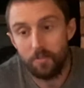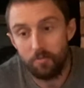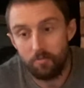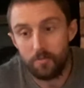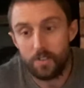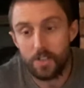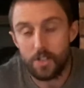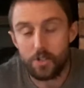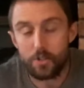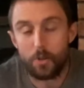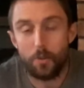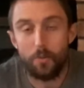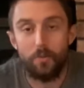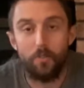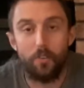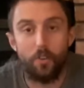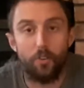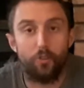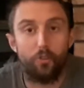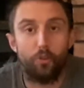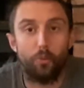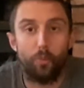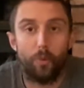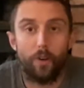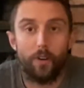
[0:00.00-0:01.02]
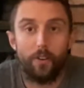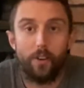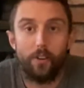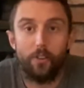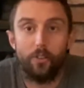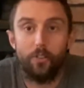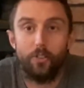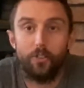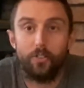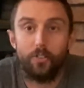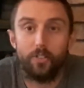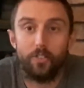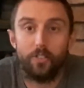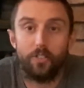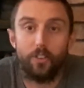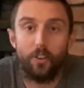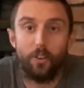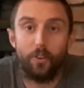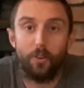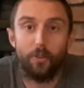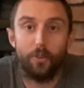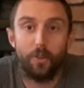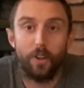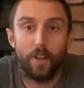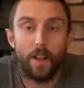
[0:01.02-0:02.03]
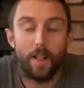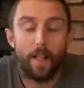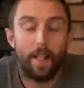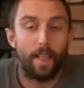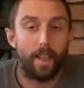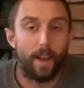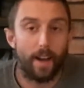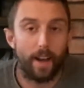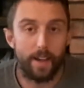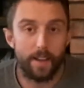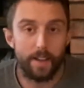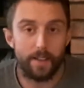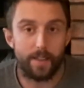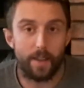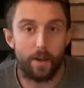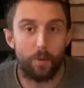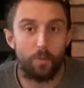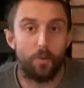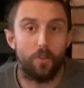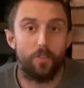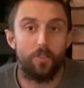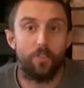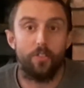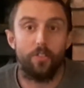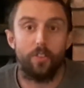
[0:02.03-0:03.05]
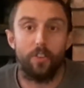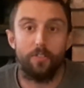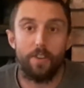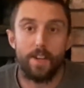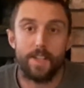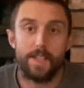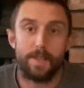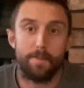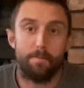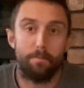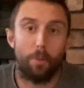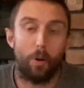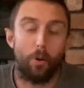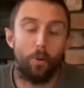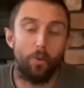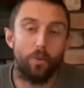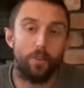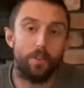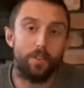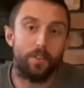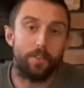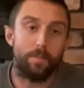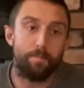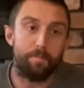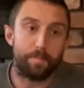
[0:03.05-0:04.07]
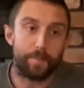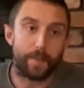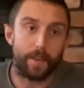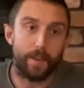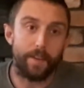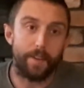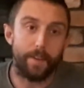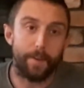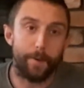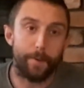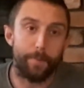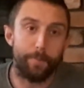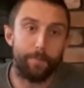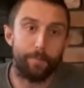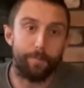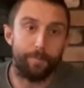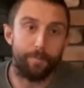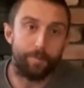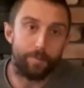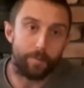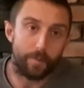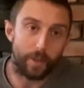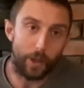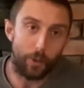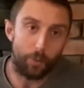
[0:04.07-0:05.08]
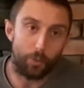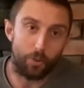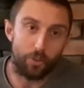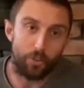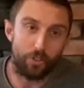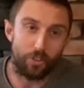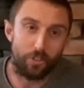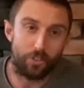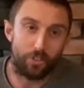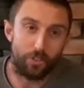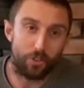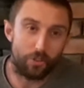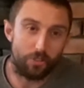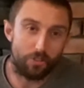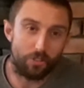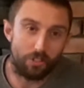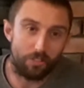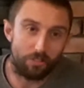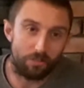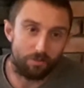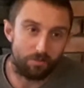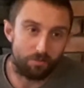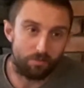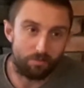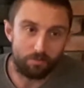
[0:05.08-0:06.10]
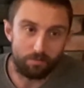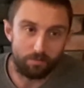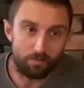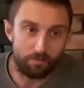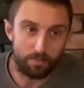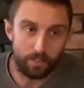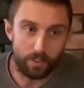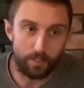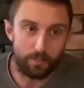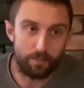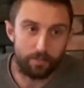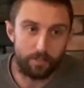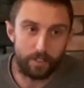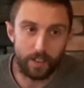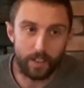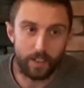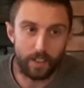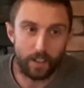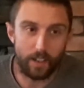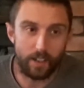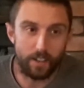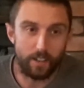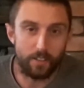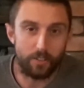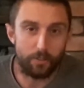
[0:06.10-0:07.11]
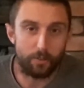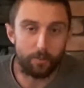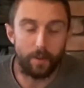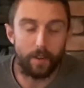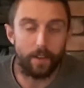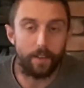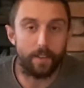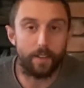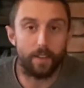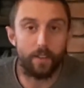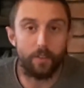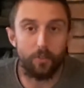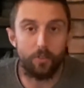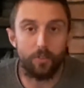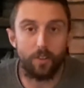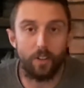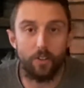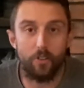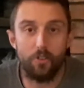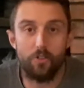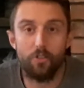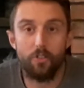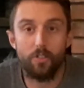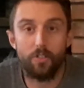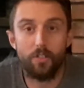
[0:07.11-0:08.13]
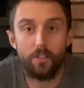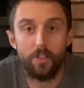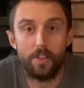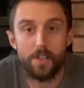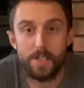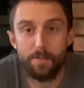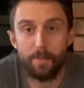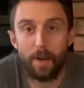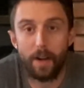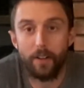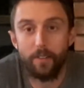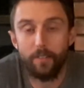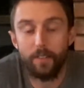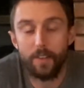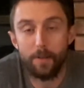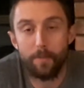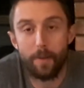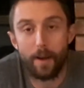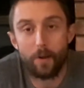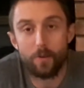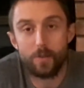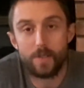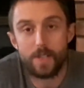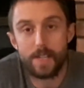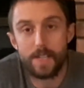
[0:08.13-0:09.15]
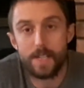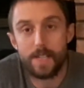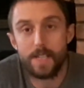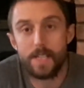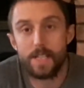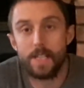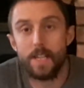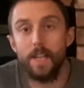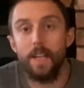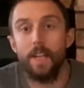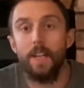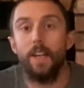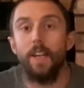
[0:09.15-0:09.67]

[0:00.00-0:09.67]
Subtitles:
discomfort somewhere else. So I had that once, a race in Poland. It was 250k, something like that. It was like 130 mile in the mountains,